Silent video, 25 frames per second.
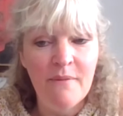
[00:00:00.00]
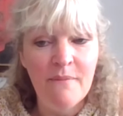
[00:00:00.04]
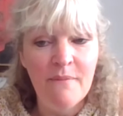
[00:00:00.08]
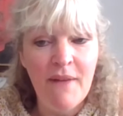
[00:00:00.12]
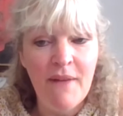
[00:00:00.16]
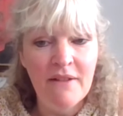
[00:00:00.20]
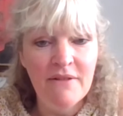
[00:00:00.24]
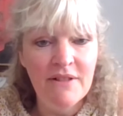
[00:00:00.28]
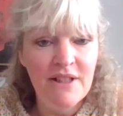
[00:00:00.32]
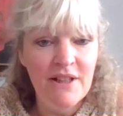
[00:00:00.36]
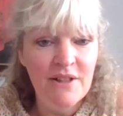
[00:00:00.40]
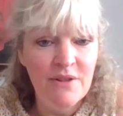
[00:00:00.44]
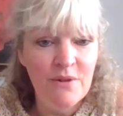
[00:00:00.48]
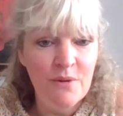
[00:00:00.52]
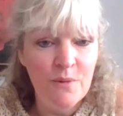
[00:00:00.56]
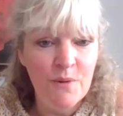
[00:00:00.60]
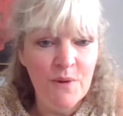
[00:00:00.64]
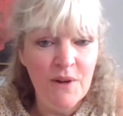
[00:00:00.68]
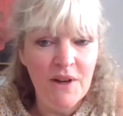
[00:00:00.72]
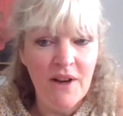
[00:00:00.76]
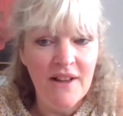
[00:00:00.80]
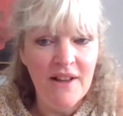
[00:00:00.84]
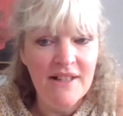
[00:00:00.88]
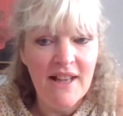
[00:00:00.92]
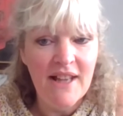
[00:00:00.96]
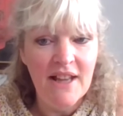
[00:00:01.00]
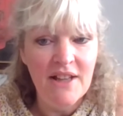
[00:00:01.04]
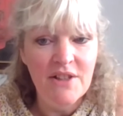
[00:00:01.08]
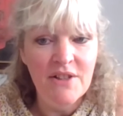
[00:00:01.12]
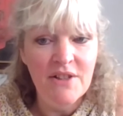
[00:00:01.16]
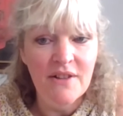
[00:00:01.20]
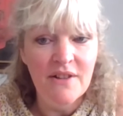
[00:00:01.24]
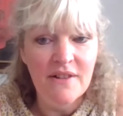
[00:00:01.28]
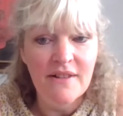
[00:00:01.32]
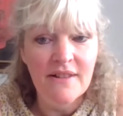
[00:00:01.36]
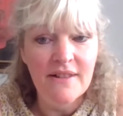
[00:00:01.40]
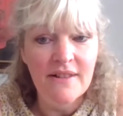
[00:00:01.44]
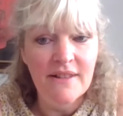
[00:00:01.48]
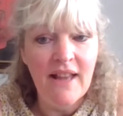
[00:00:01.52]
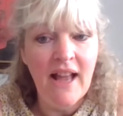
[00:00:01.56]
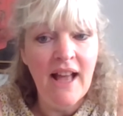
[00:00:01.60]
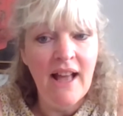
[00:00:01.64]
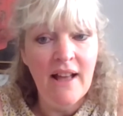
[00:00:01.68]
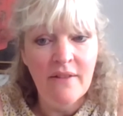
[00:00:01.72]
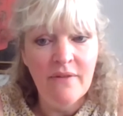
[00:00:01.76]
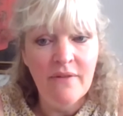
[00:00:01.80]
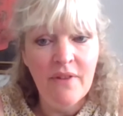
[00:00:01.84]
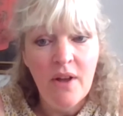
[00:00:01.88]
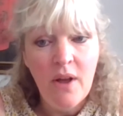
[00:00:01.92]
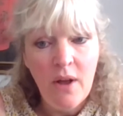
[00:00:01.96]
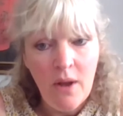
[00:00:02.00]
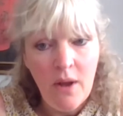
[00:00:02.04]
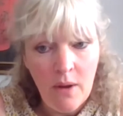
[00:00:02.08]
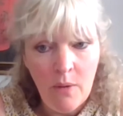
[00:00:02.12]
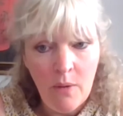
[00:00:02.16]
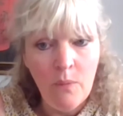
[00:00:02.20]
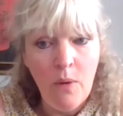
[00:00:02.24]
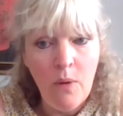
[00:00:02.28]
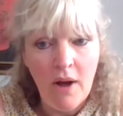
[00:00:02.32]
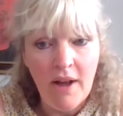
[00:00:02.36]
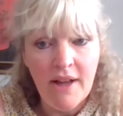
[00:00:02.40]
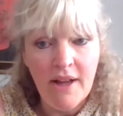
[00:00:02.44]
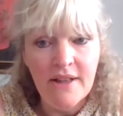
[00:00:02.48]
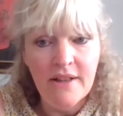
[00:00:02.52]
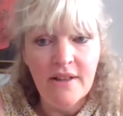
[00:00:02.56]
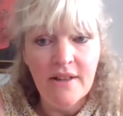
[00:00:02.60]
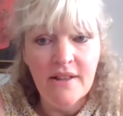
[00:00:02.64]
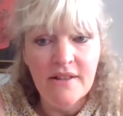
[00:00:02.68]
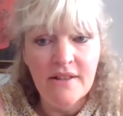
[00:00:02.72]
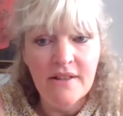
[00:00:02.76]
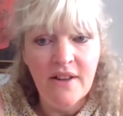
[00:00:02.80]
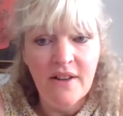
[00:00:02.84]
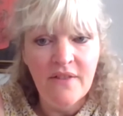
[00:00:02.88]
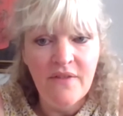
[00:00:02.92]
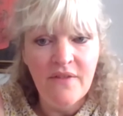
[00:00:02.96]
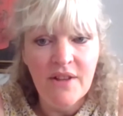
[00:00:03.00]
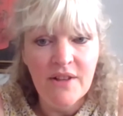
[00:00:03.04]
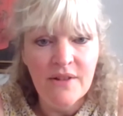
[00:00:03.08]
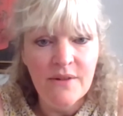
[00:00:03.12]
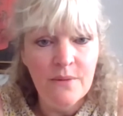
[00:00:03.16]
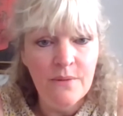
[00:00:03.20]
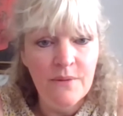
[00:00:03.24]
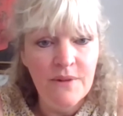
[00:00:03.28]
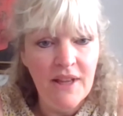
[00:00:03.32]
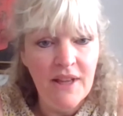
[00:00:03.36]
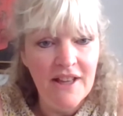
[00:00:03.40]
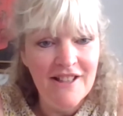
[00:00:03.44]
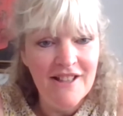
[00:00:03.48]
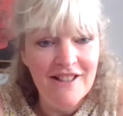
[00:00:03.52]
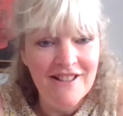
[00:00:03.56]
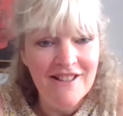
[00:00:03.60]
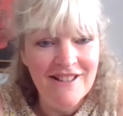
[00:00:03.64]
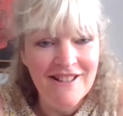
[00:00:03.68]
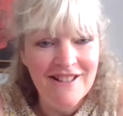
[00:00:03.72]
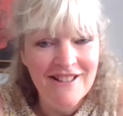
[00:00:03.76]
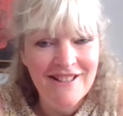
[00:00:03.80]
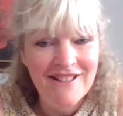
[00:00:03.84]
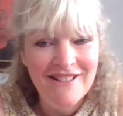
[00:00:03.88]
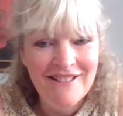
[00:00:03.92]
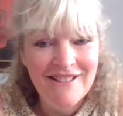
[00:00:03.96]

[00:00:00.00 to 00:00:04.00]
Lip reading: heritage organisations, to have a wider, diverse audience.